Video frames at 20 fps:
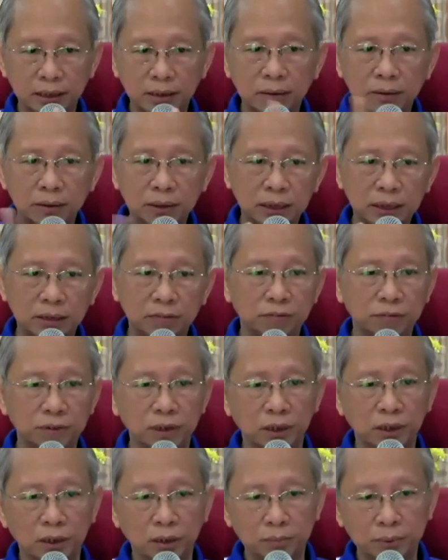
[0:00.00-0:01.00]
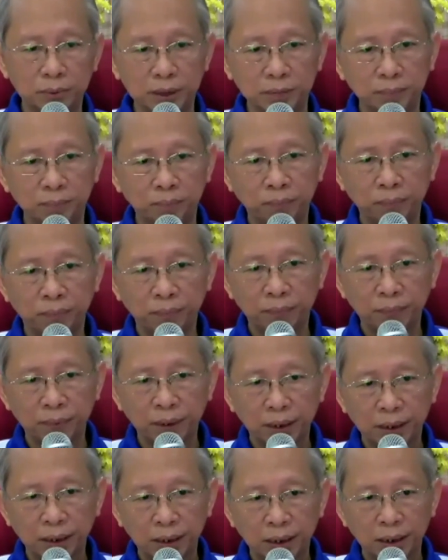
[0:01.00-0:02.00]
cause of phenomena.
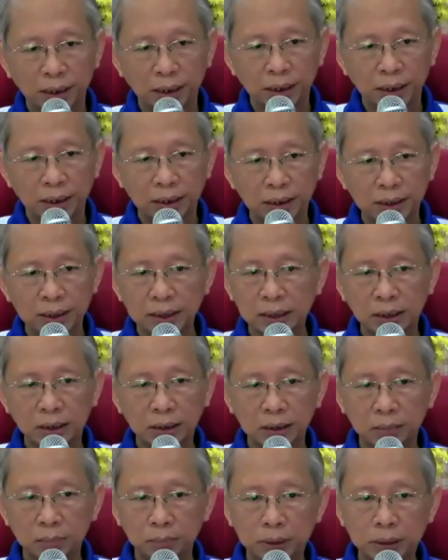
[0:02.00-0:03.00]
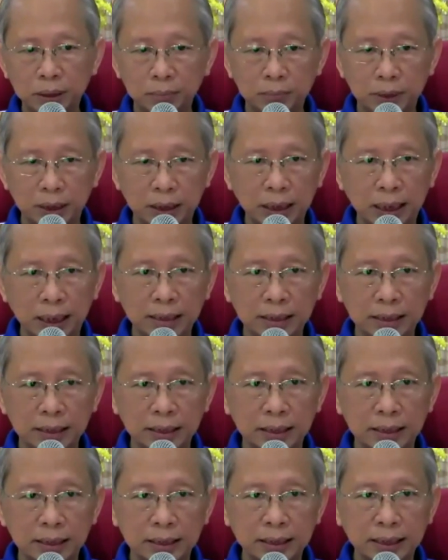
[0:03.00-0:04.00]
It's not a permanent,
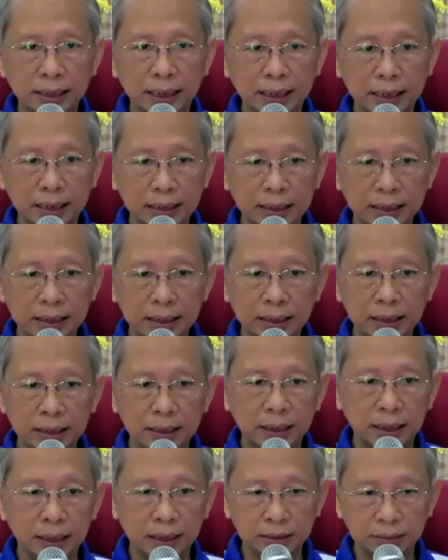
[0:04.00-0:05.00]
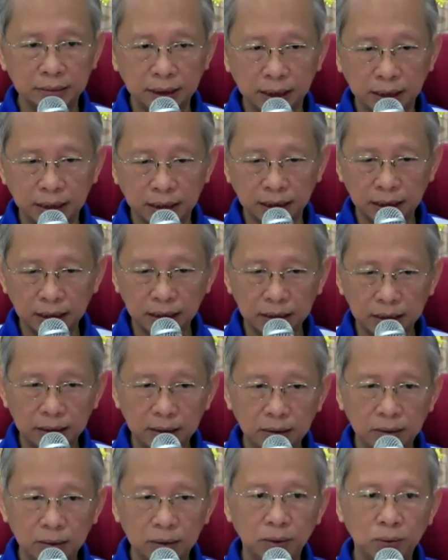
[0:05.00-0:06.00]
unchanging entity that you can
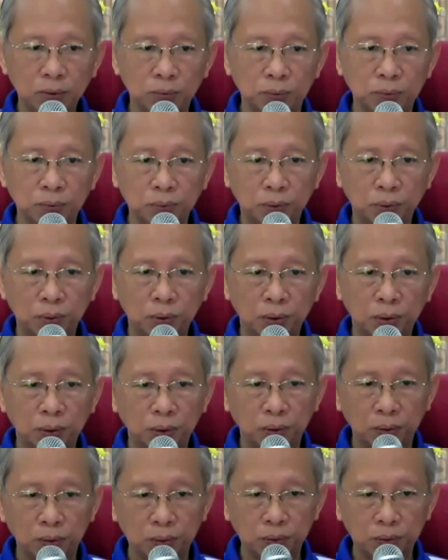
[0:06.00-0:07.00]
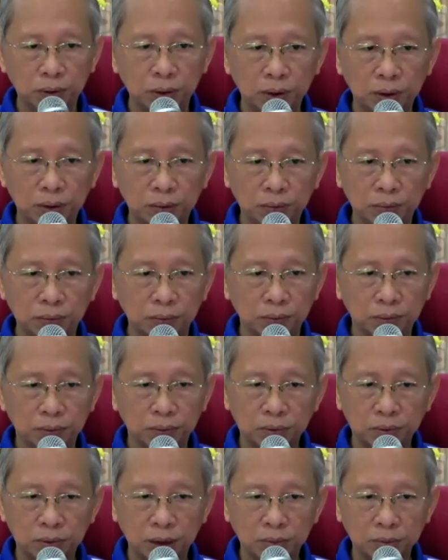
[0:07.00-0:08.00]
cling on to, hold on to,
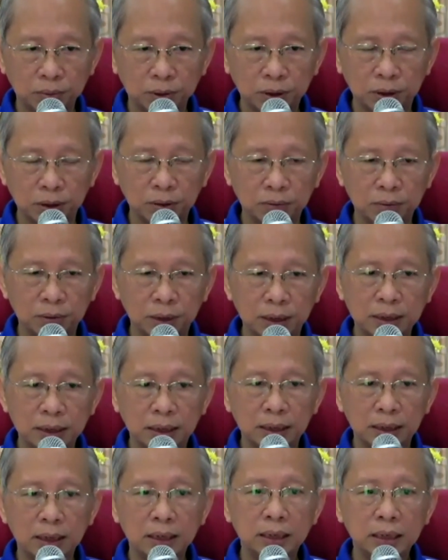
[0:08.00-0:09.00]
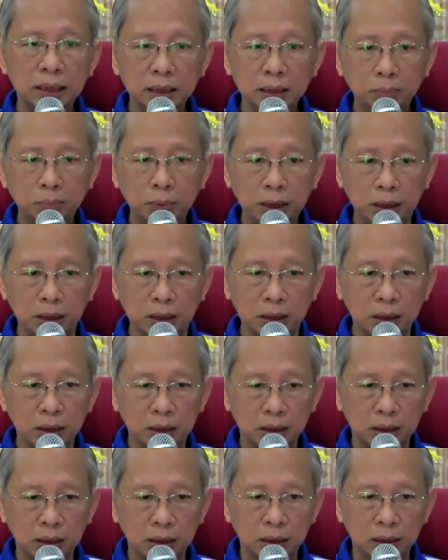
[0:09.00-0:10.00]
grasp onto, and say, this is me,
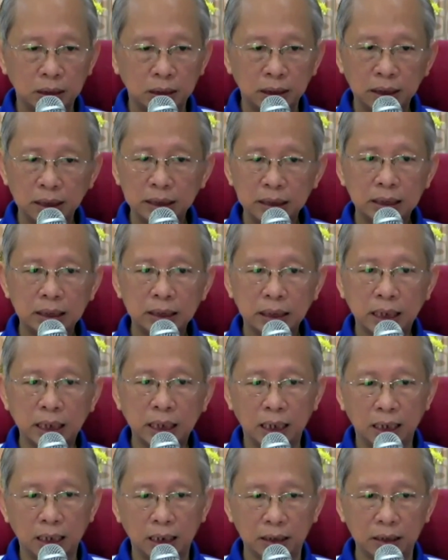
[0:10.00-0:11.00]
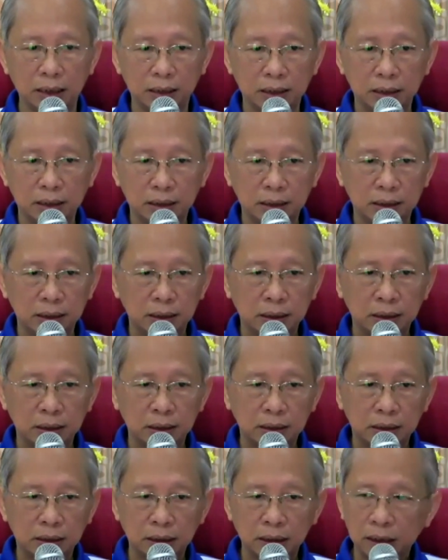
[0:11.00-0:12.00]
this is I.
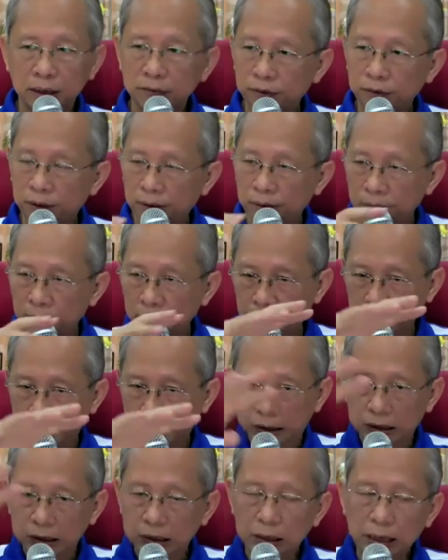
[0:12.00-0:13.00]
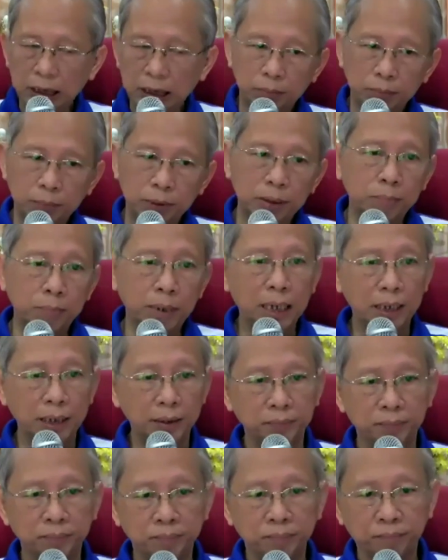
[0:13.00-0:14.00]
Therefore, all this can be
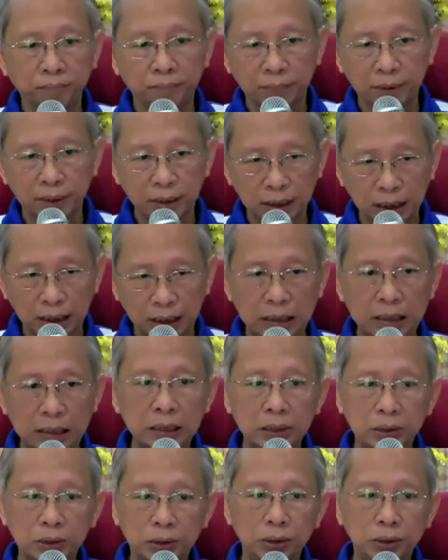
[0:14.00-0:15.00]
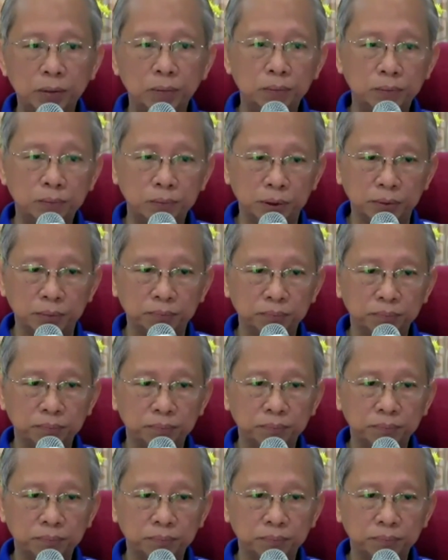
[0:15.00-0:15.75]
mine. There is a delusion.